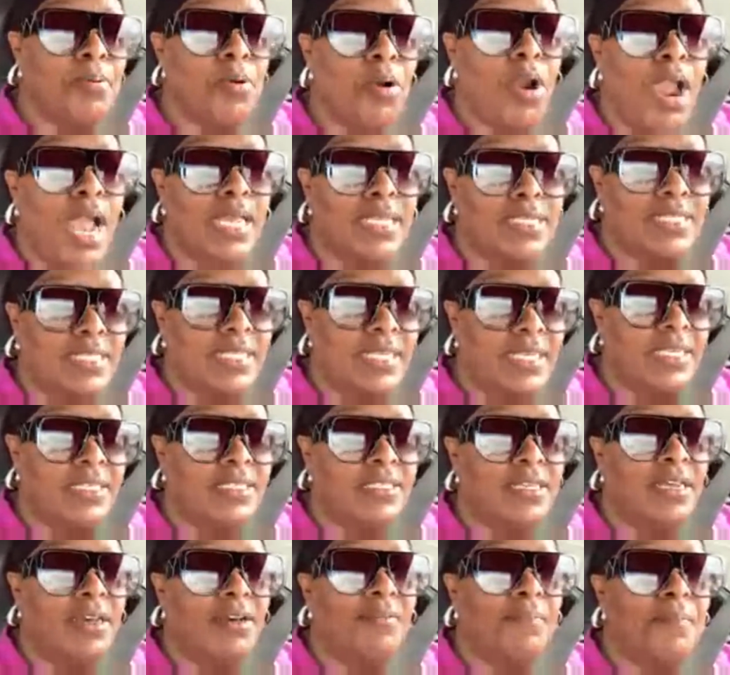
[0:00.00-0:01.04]
I'm
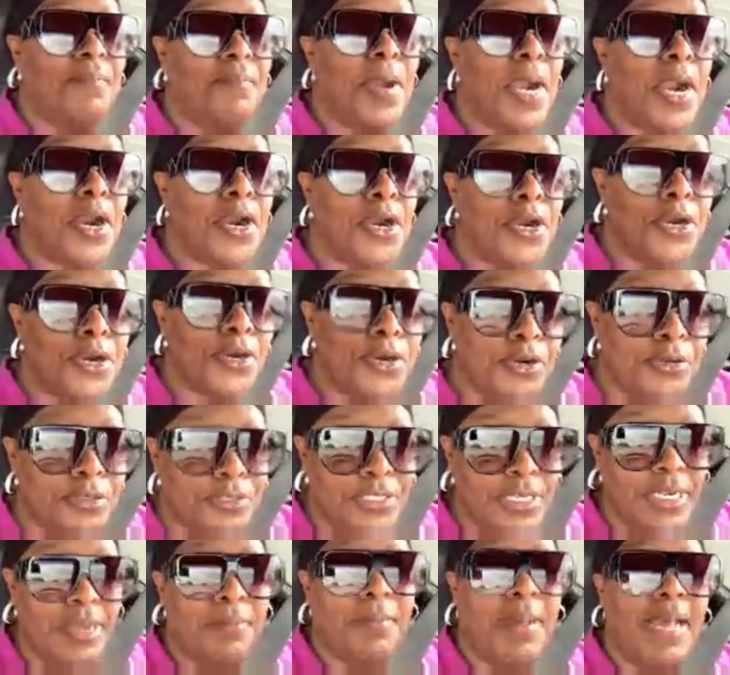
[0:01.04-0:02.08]
in the
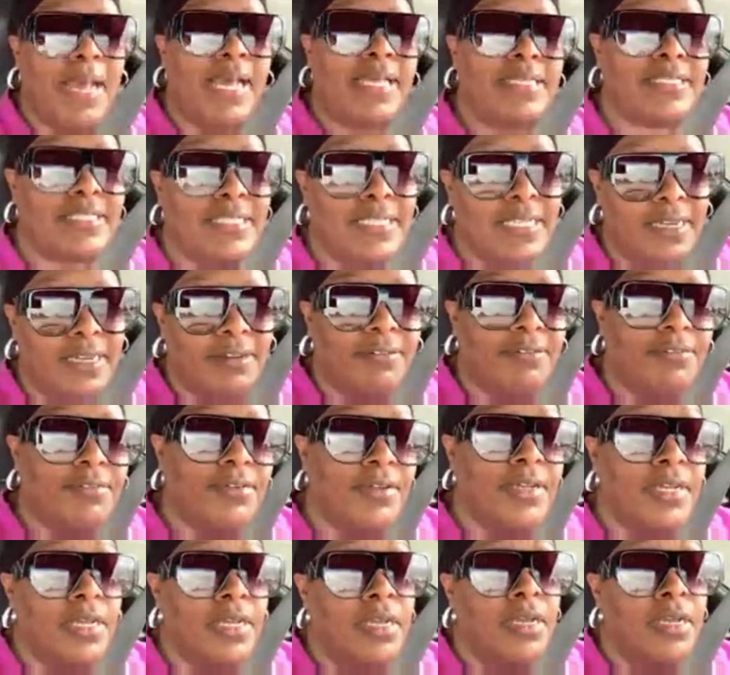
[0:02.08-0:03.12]
process of
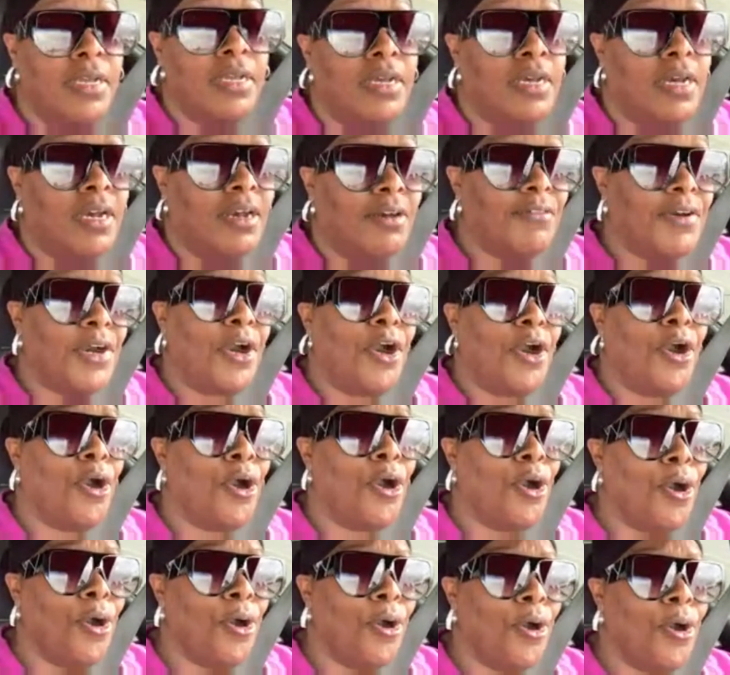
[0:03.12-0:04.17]
purging myself
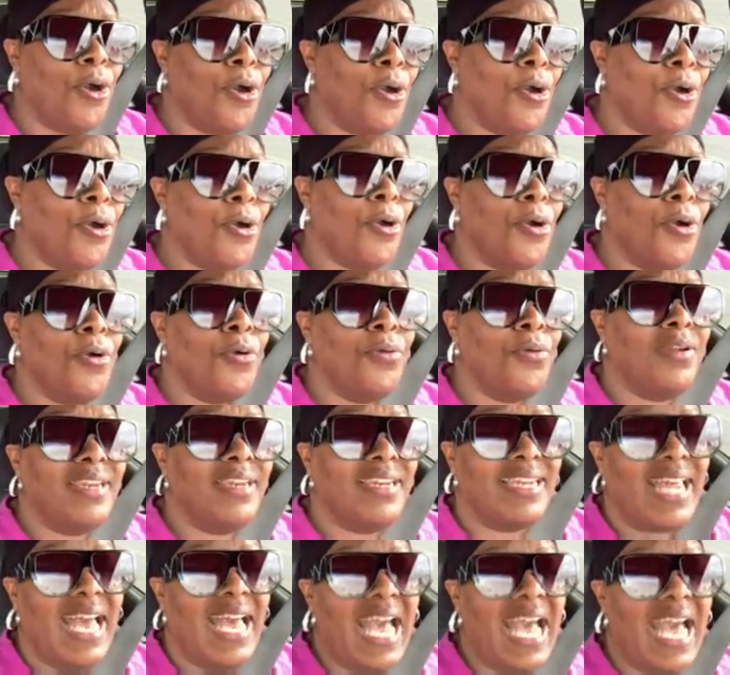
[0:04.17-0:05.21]
of a
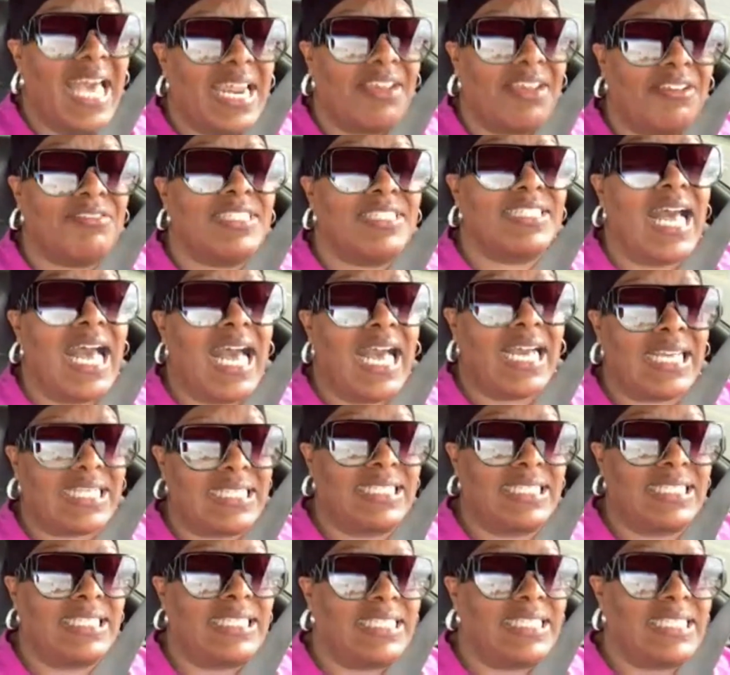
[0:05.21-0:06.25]
whole lot
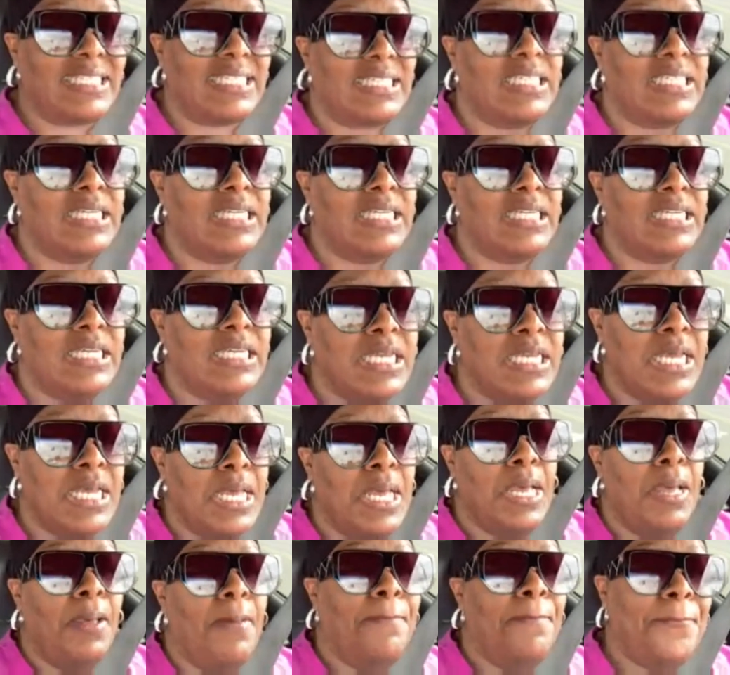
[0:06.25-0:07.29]
of toxic
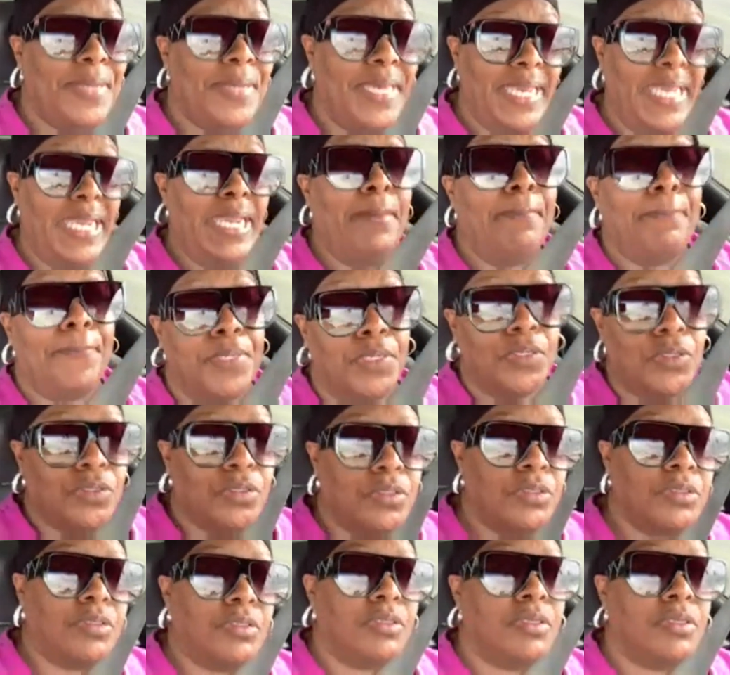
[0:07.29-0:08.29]
people,